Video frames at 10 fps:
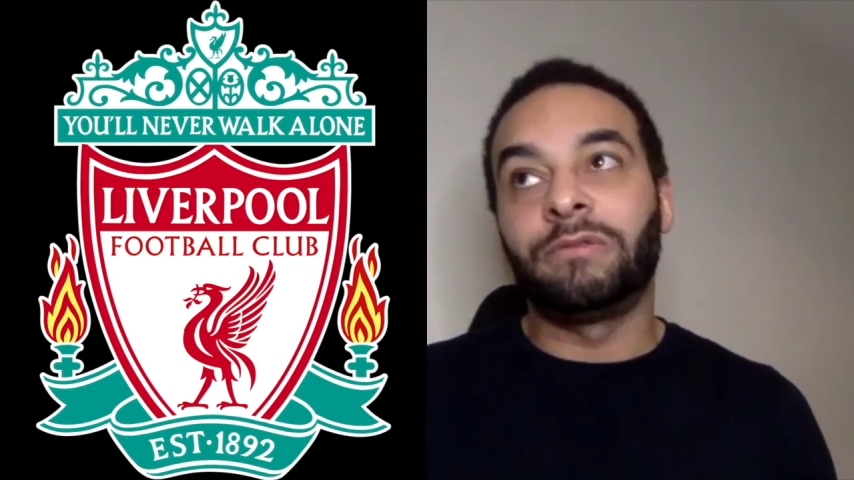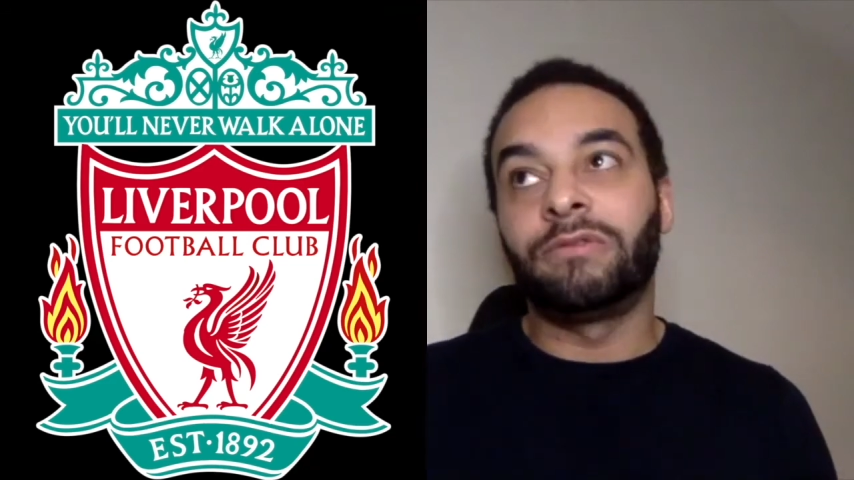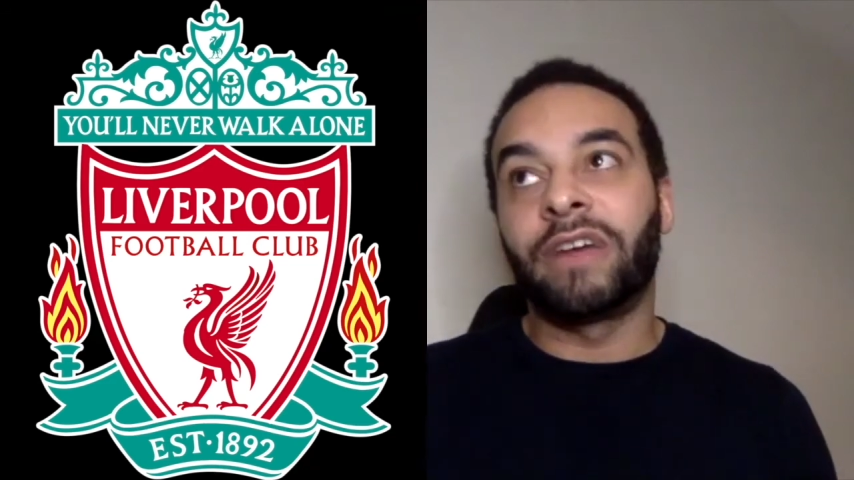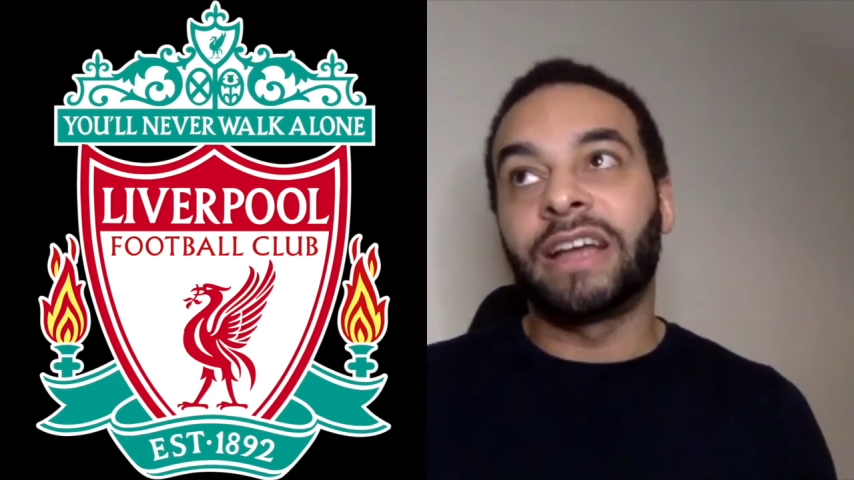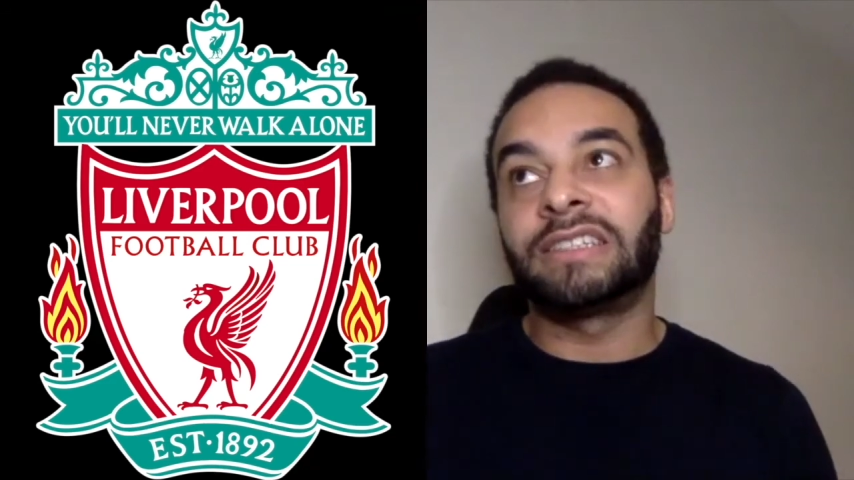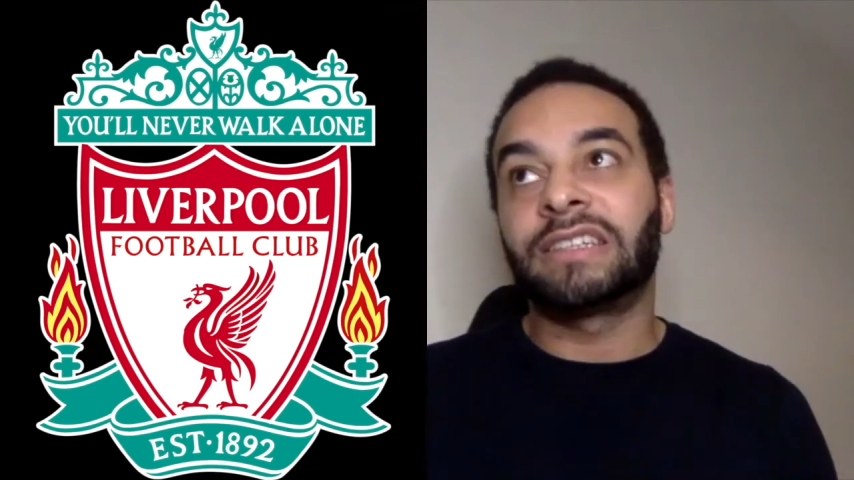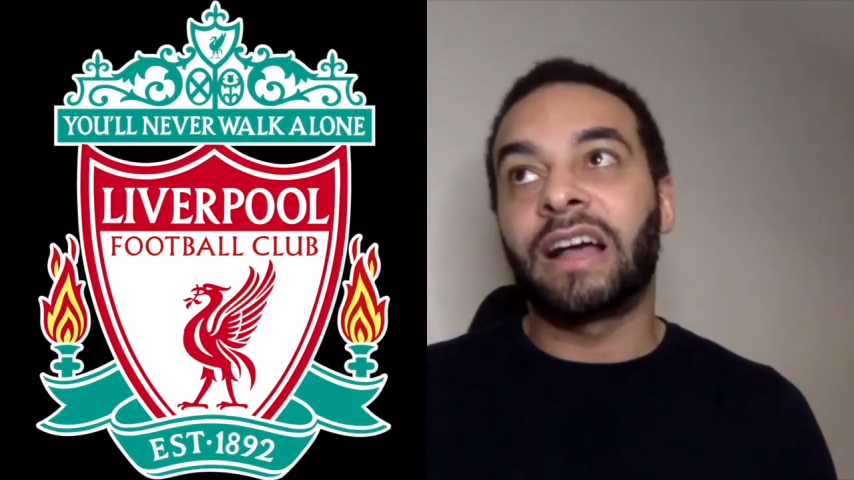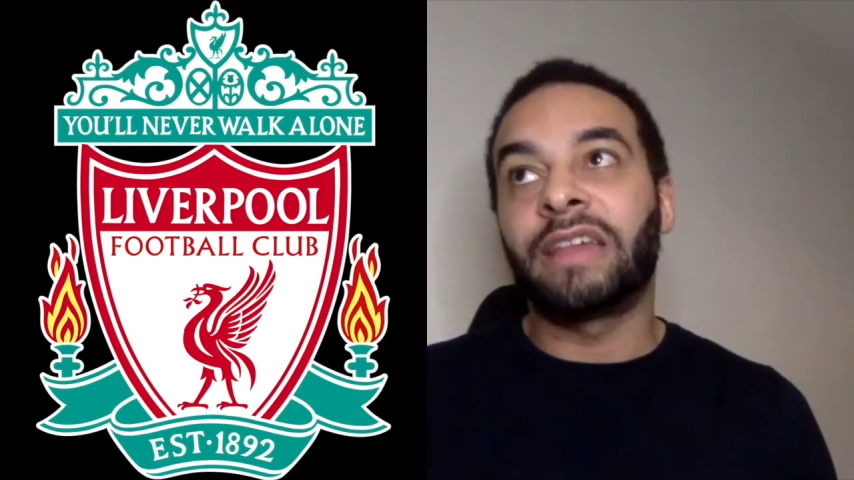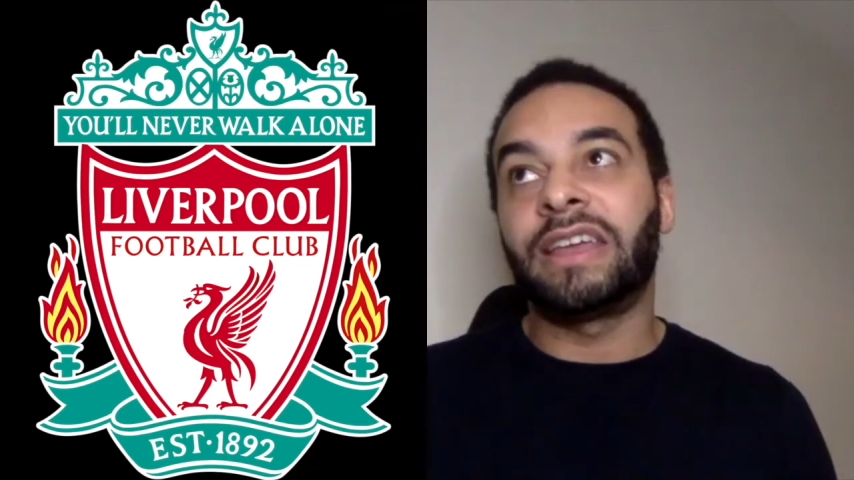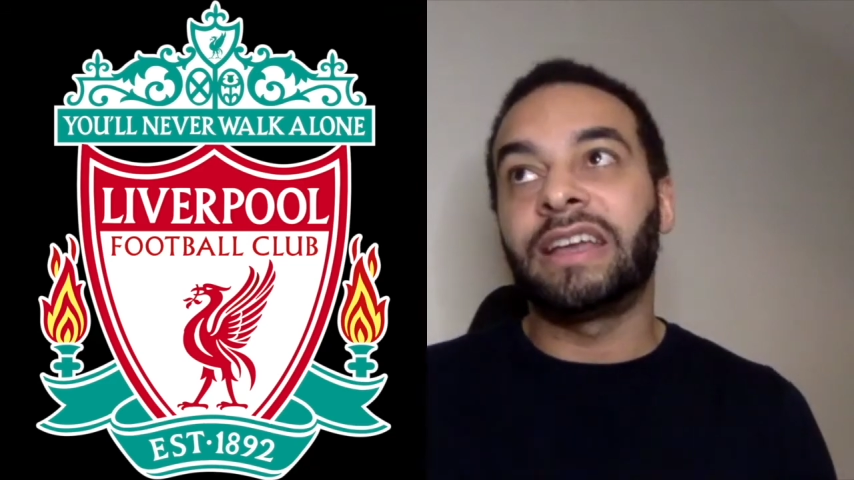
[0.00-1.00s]
race. I
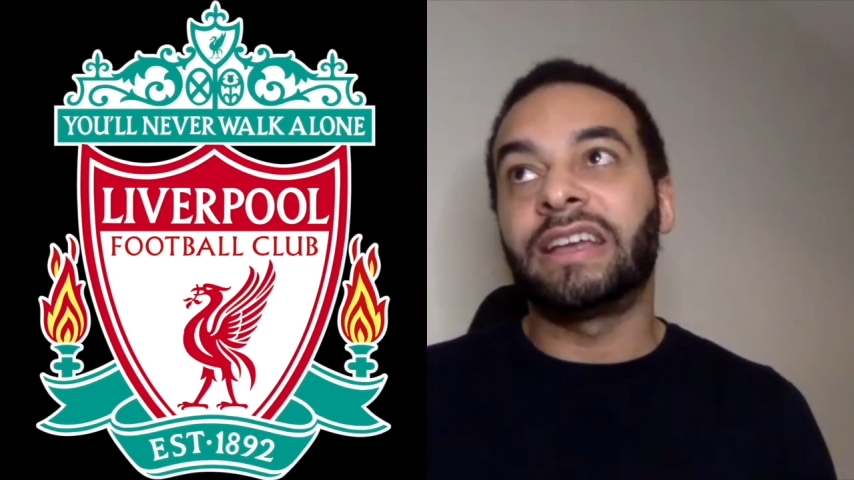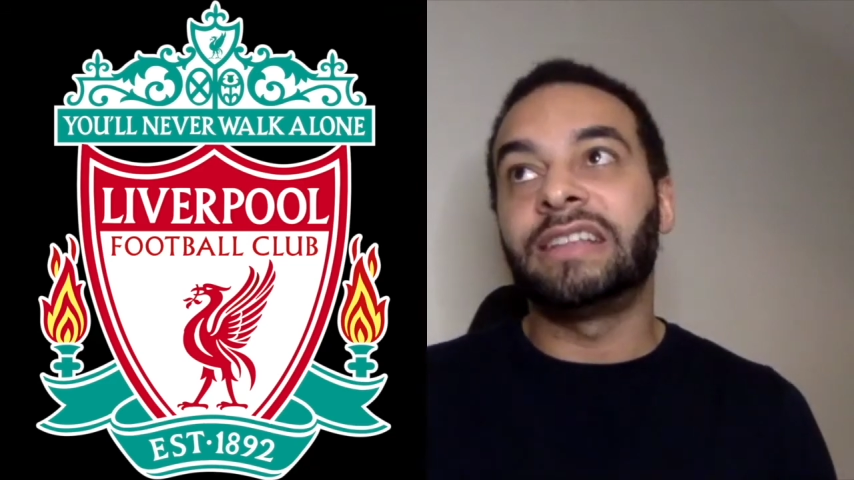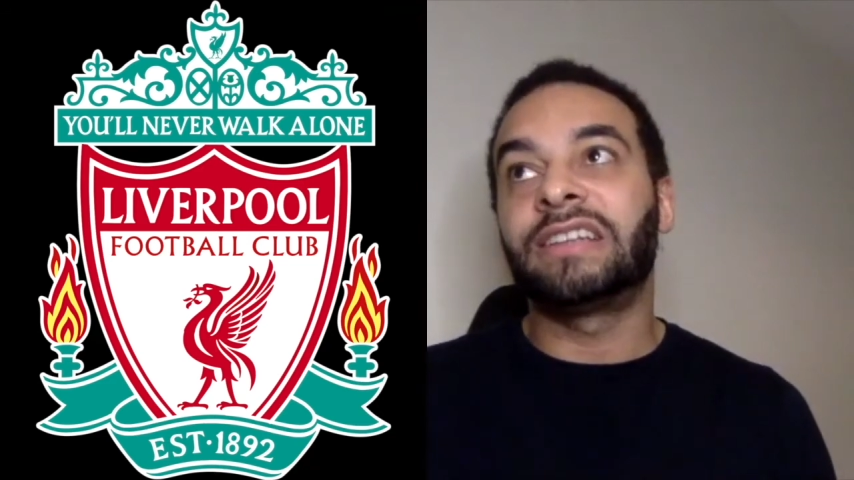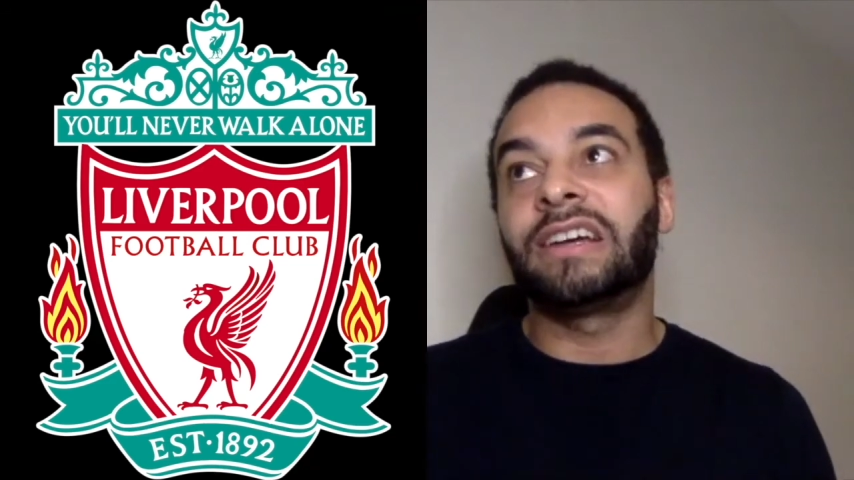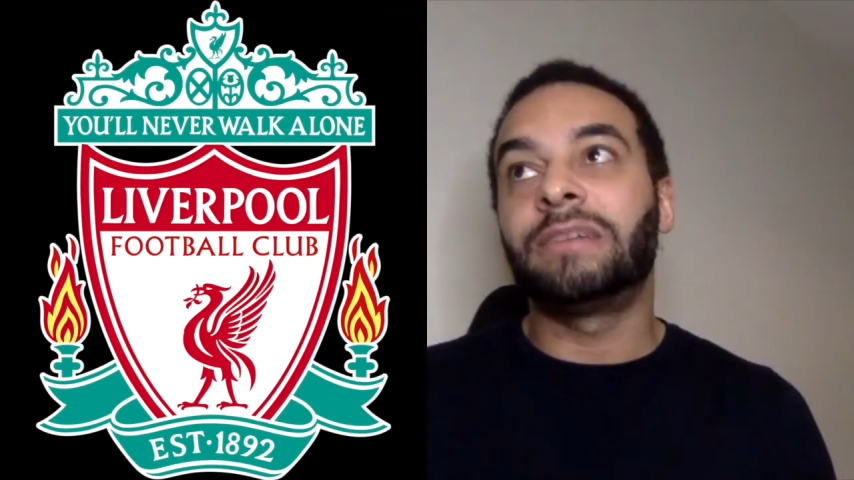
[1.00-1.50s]
think in terms